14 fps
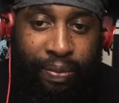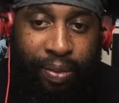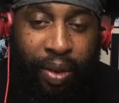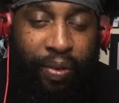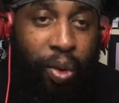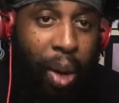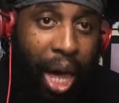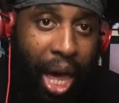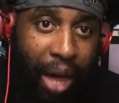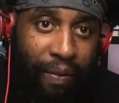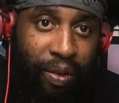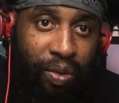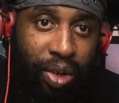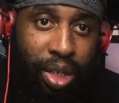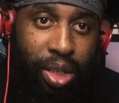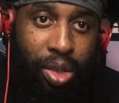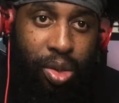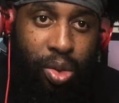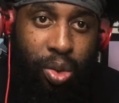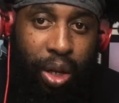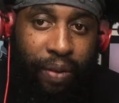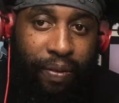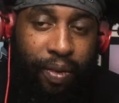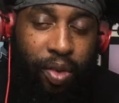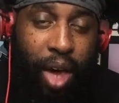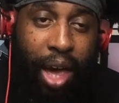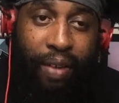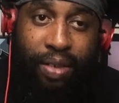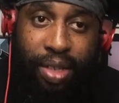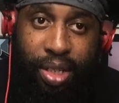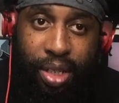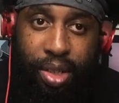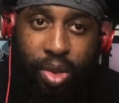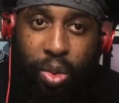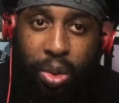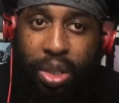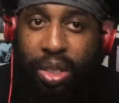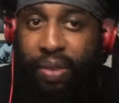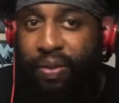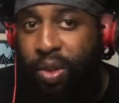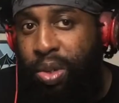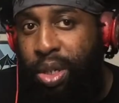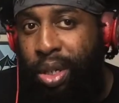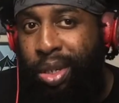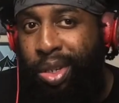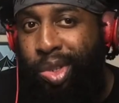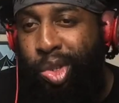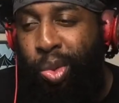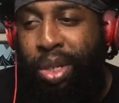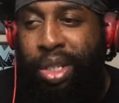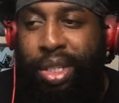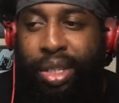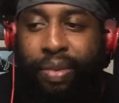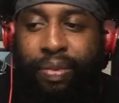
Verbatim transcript: if you haven't read the if you haven't seen the tweets. If you've seen the tweets,